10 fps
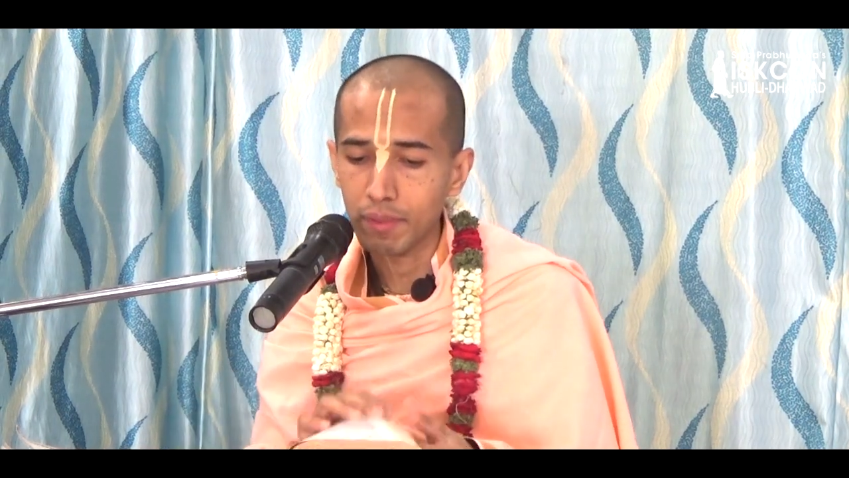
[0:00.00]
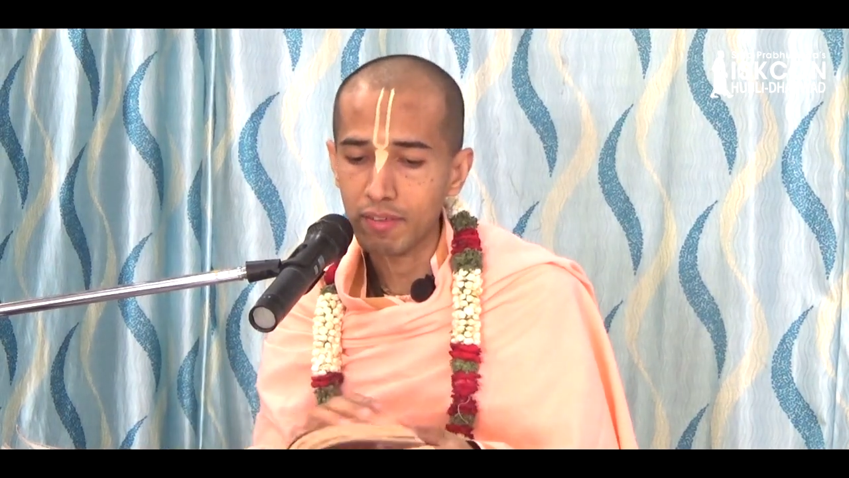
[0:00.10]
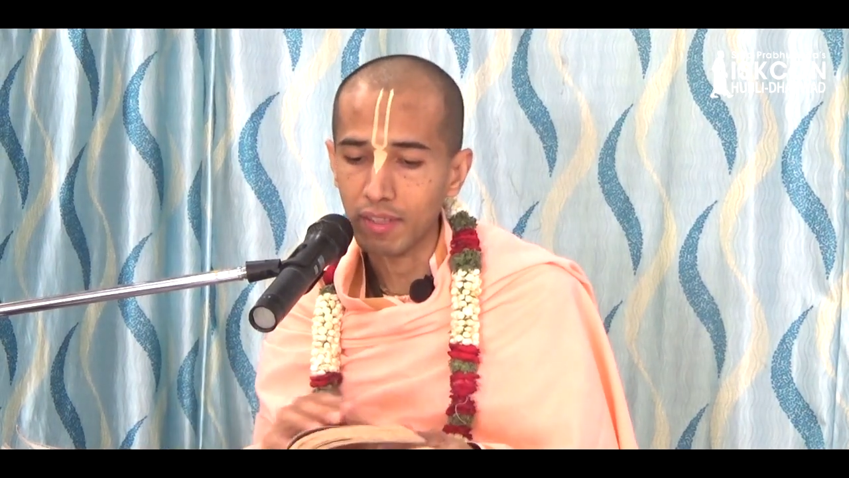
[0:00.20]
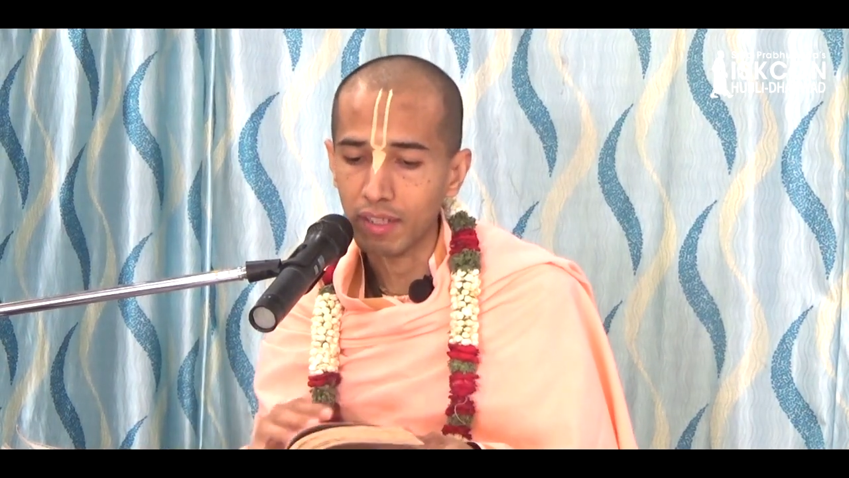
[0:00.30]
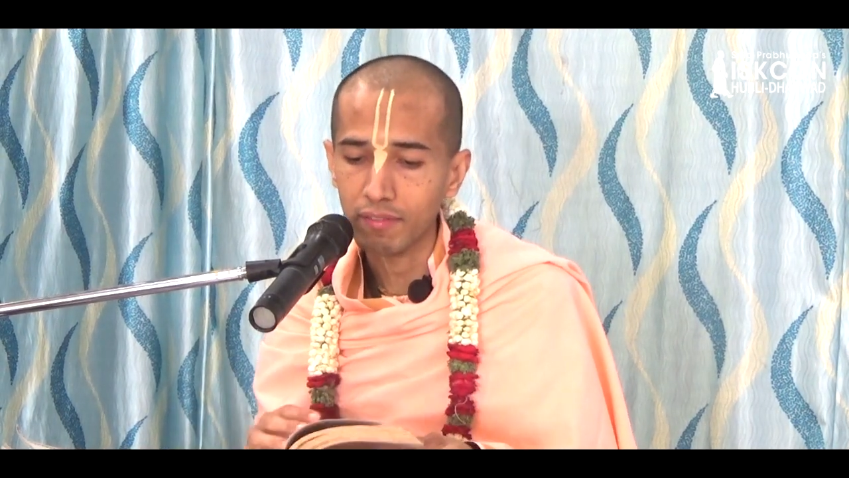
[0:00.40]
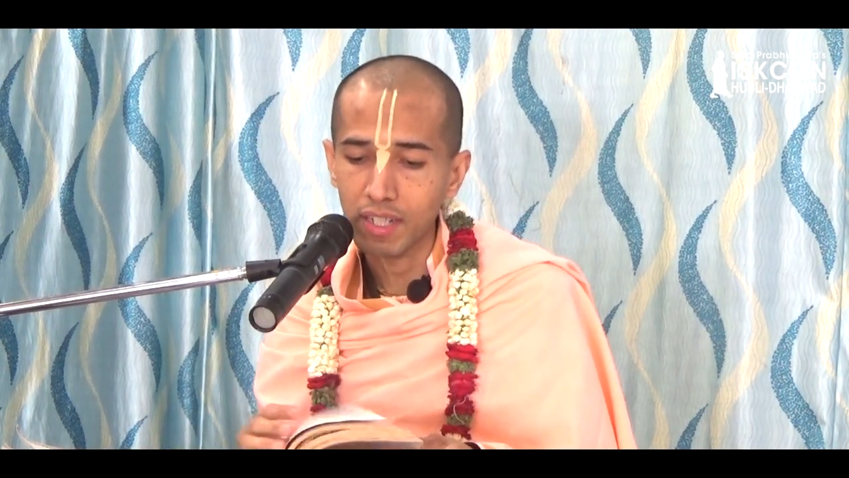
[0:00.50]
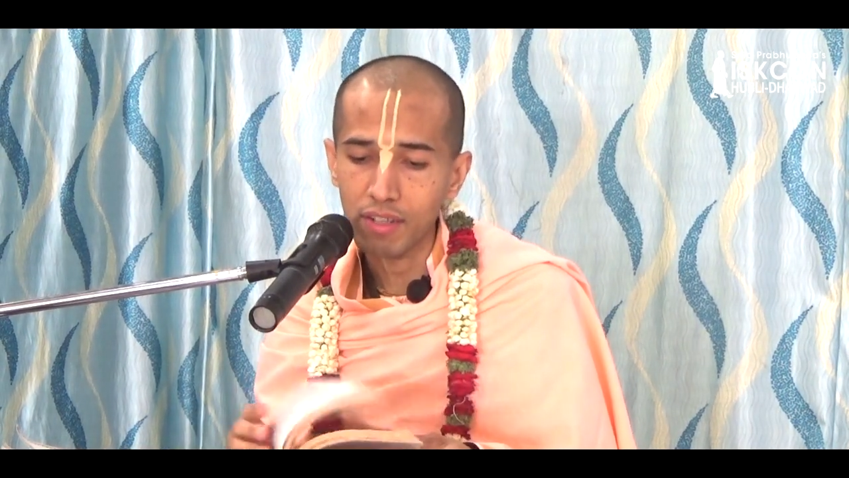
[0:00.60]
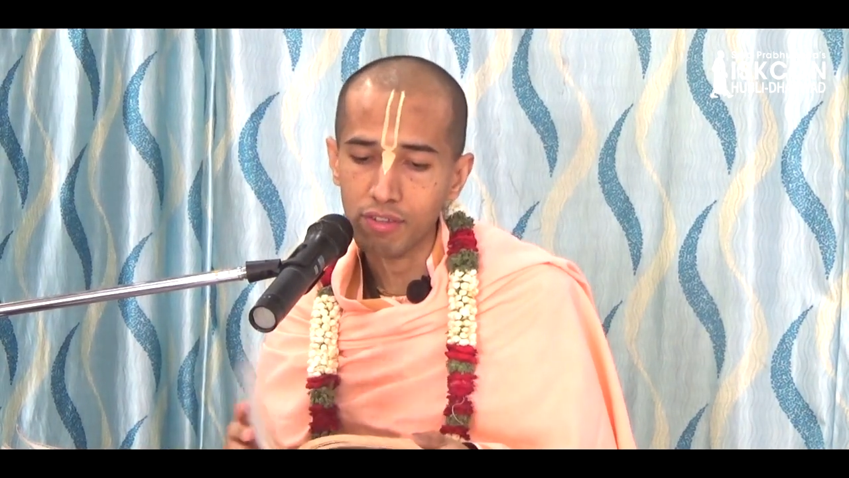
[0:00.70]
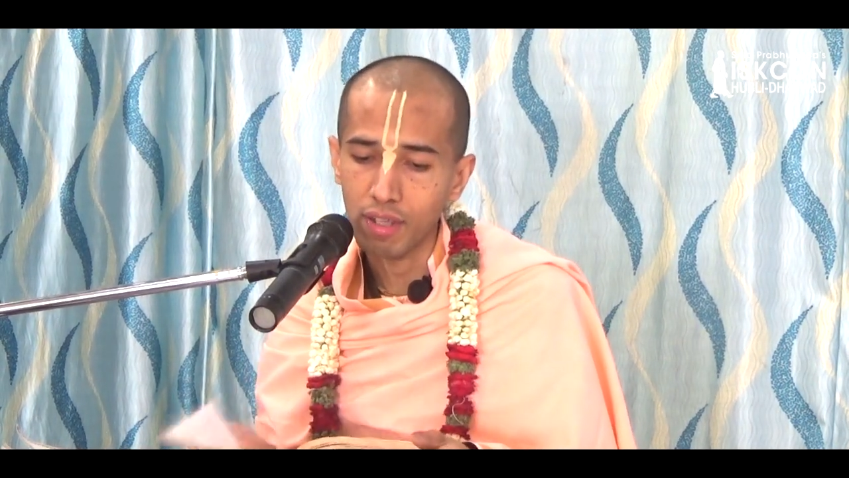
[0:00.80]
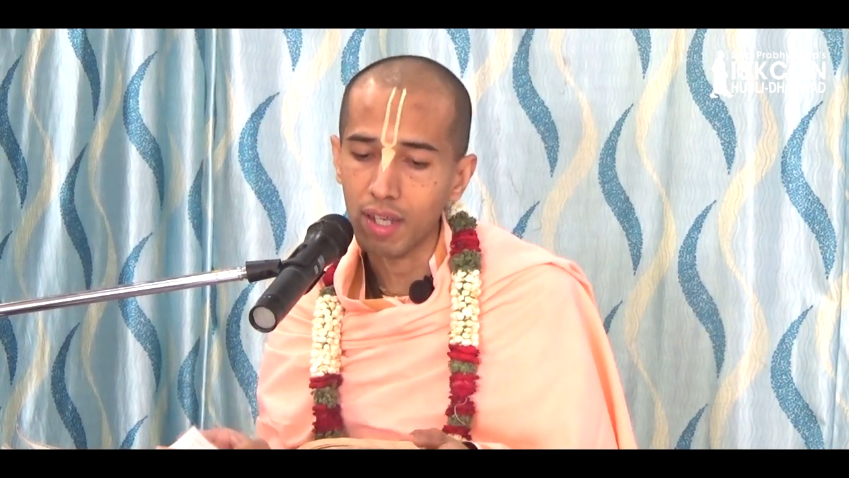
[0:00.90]

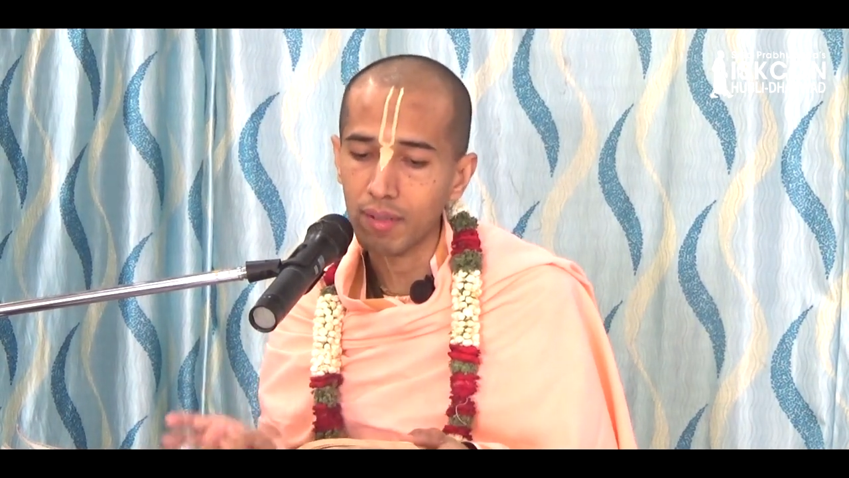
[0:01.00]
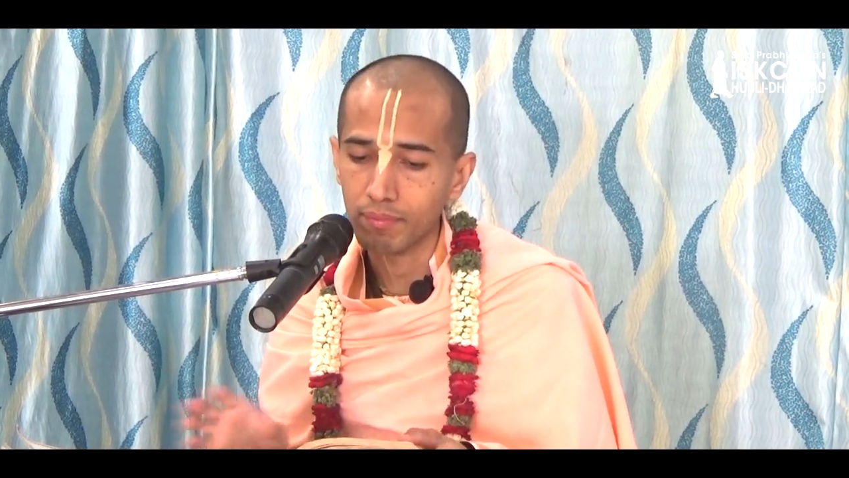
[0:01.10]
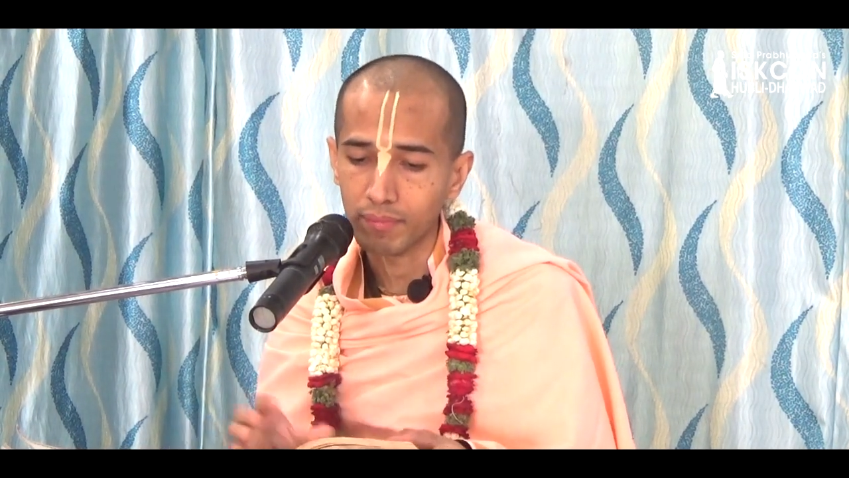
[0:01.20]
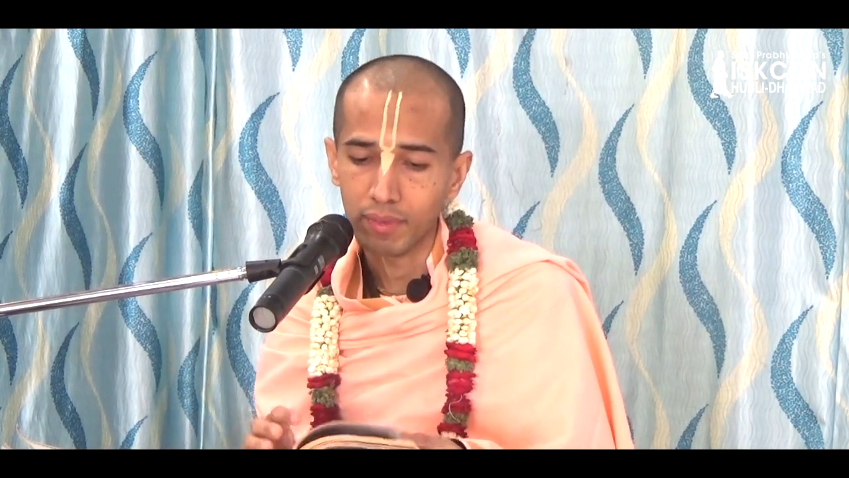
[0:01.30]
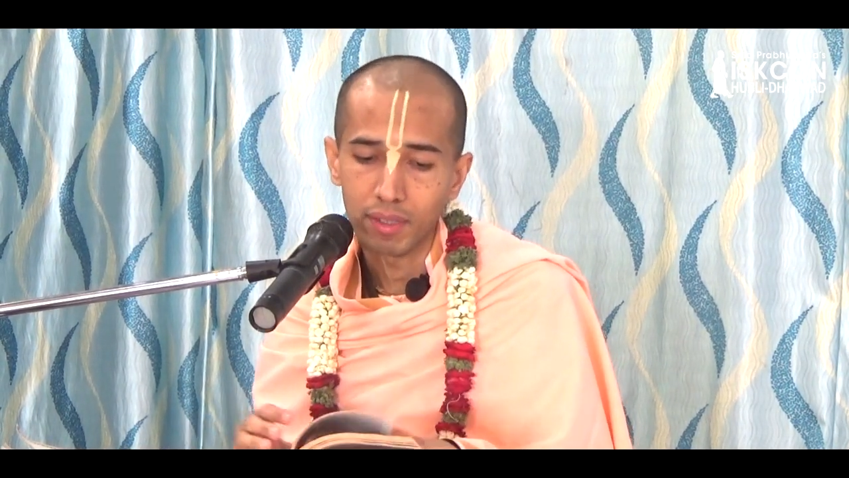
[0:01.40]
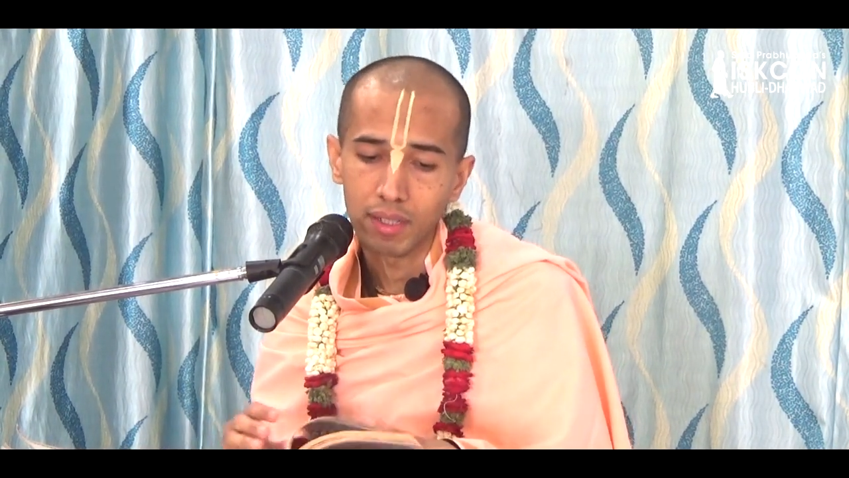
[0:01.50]
sarvesham